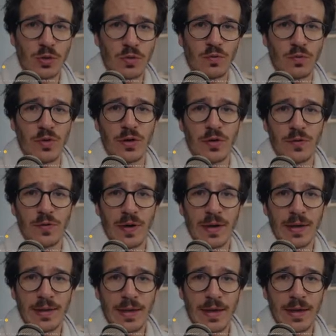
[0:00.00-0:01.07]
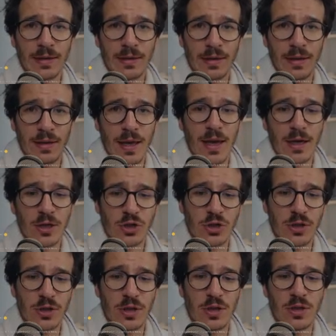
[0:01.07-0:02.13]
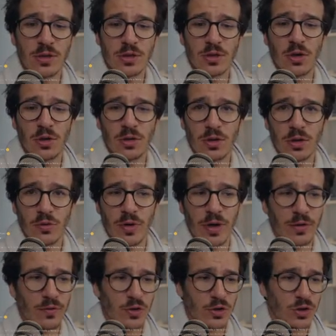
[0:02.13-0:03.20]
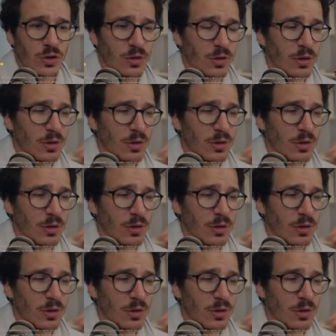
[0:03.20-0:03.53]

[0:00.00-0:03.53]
to verify that it actually did install the correct version.